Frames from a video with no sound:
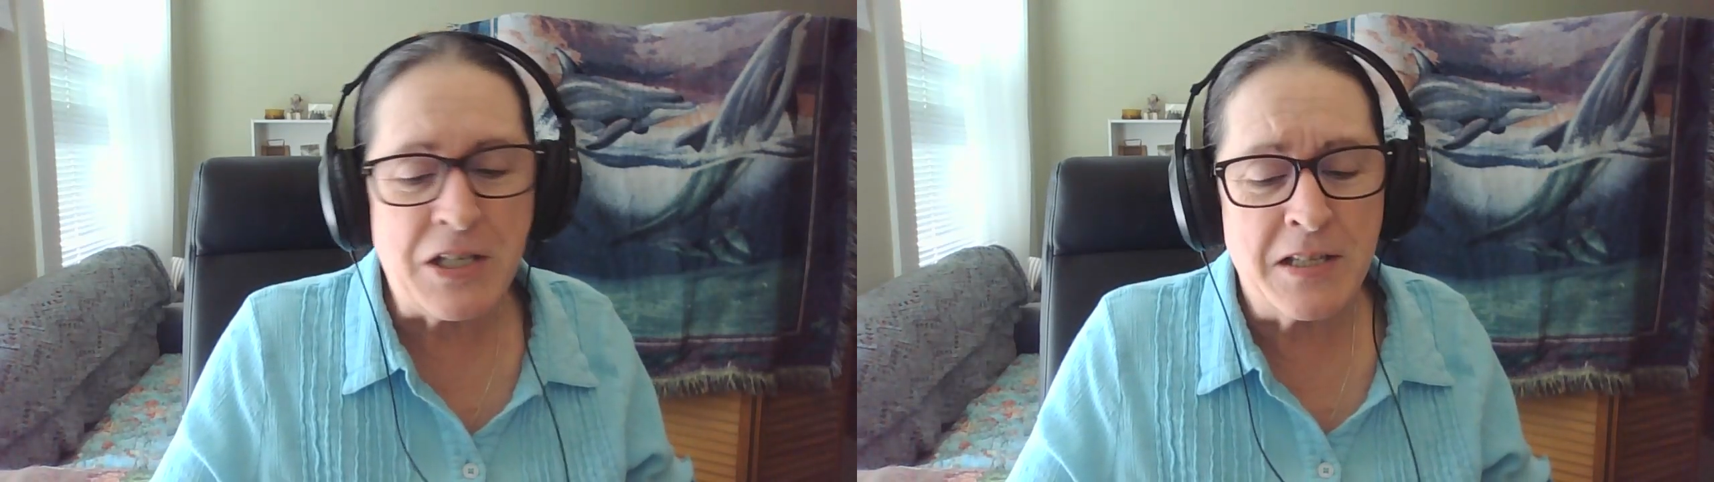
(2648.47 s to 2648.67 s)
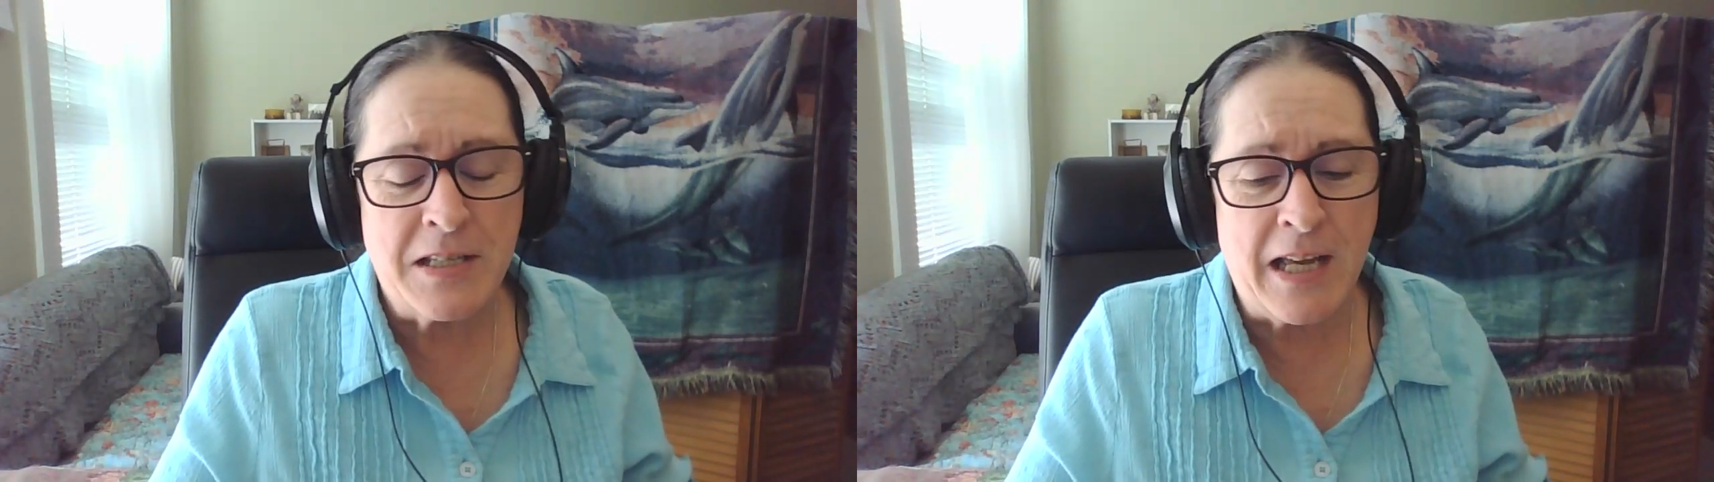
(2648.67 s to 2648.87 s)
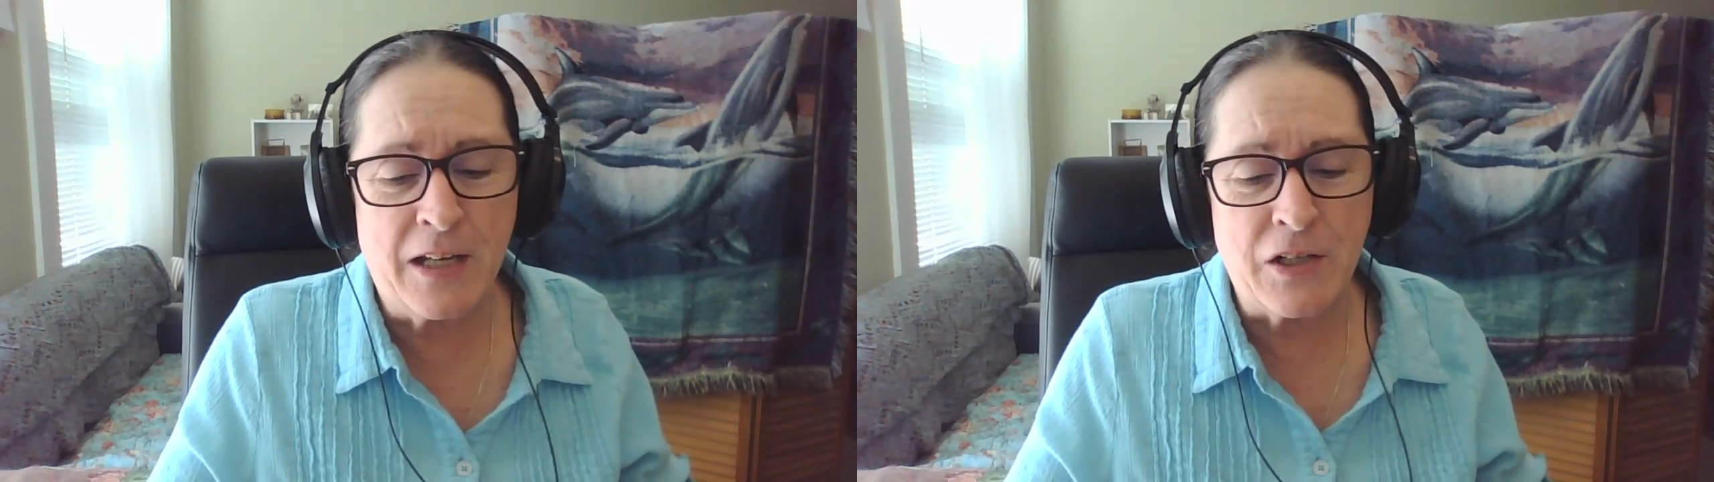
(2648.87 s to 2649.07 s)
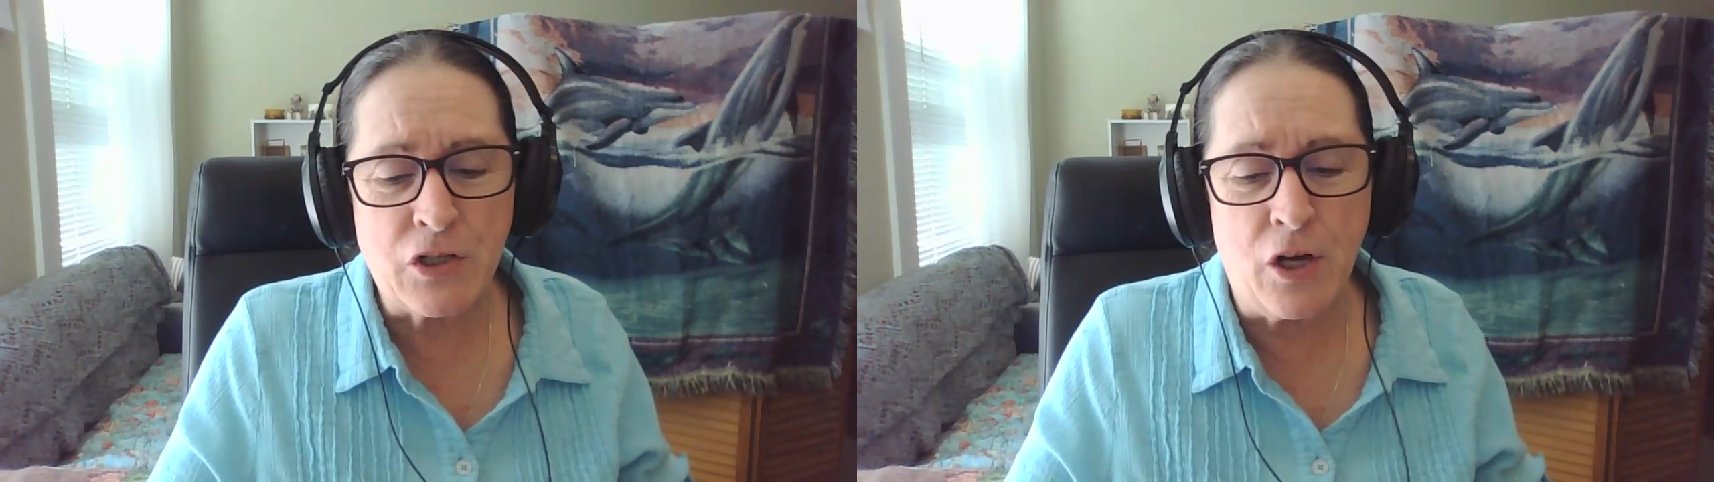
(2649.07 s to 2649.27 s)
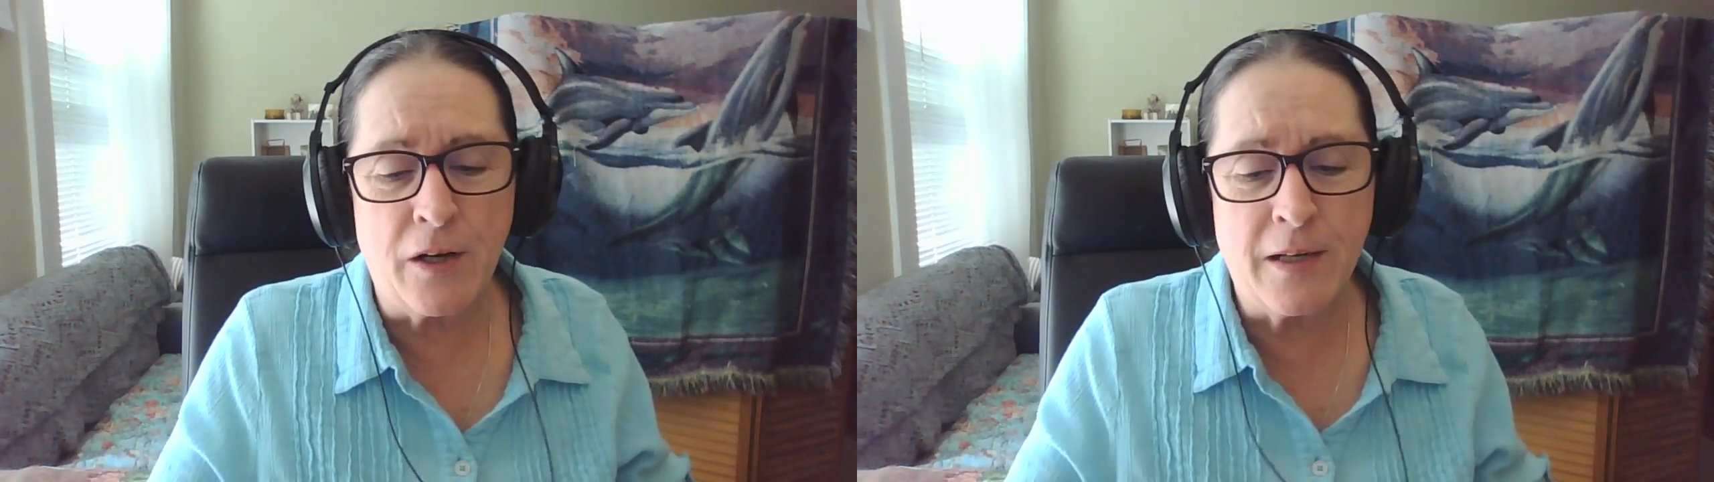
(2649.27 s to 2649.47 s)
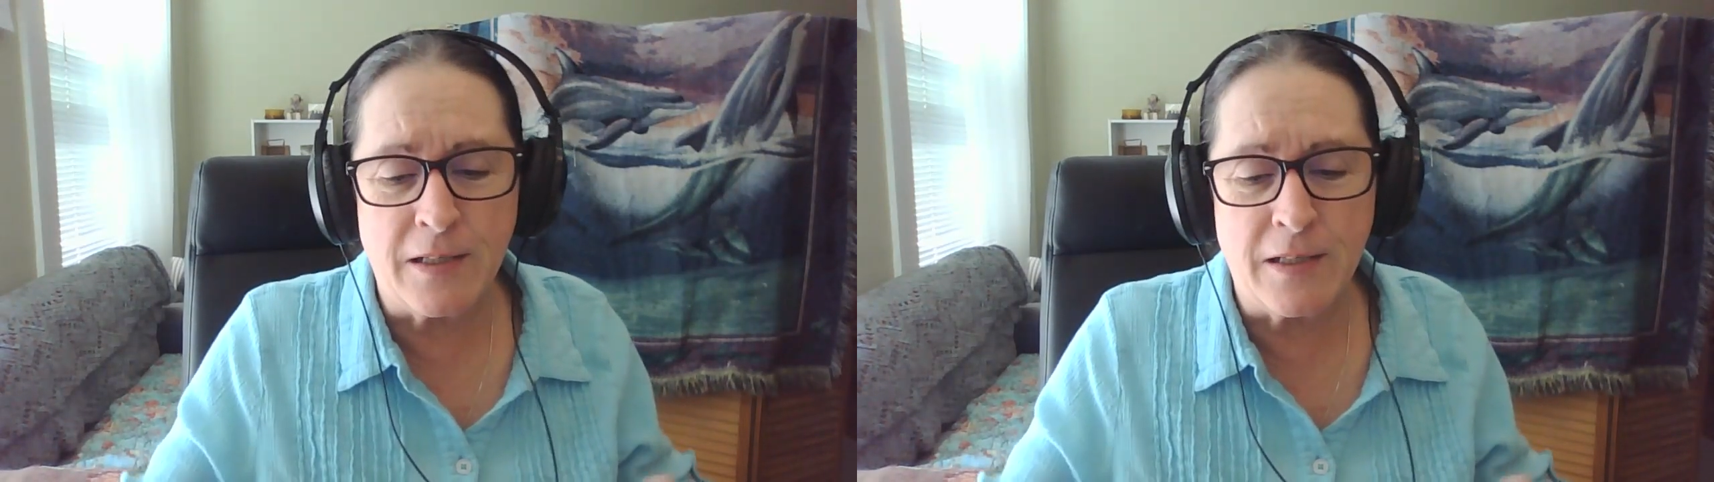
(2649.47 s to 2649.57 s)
doesn't take as long